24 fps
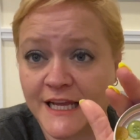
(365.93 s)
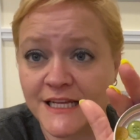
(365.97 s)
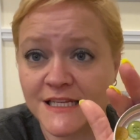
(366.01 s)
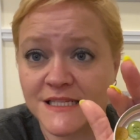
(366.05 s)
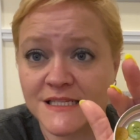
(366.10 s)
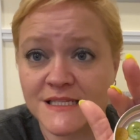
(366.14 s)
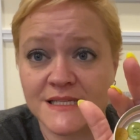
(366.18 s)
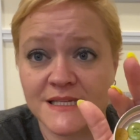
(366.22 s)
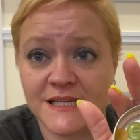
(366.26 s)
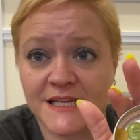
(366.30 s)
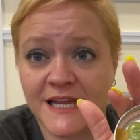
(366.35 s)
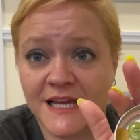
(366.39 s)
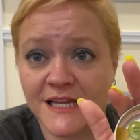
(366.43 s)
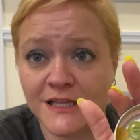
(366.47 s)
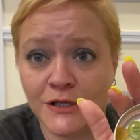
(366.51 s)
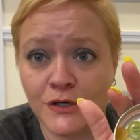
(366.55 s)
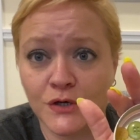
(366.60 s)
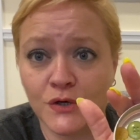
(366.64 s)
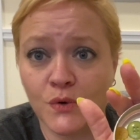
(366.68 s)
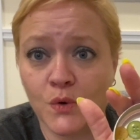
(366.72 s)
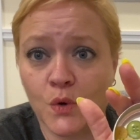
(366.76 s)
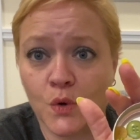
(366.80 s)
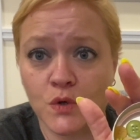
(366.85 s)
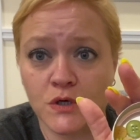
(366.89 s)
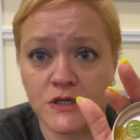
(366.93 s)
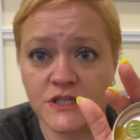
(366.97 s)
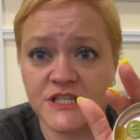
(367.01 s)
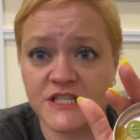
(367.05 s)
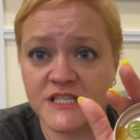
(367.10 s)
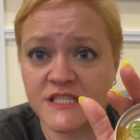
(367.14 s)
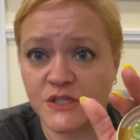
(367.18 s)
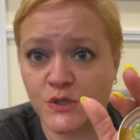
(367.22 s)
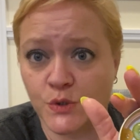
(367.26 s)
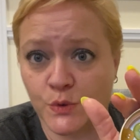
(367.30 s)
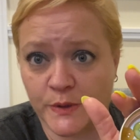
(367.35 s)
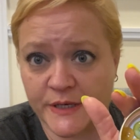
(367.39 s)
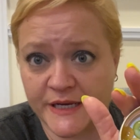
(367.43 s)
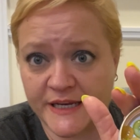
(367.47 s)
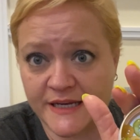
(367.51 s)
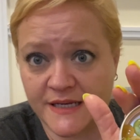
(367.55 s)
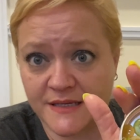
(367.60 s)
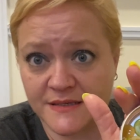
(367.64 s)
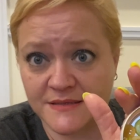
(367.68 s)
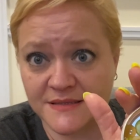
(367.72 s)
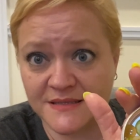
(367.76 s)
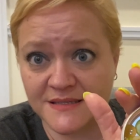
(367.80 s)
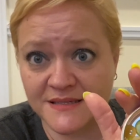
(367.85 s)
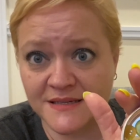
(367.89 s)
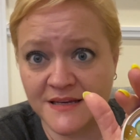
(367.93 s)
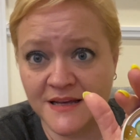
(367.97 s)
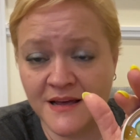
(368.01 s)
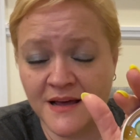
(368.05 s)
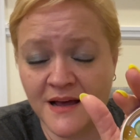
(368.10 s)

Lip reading: It's yellow, oranges, greens,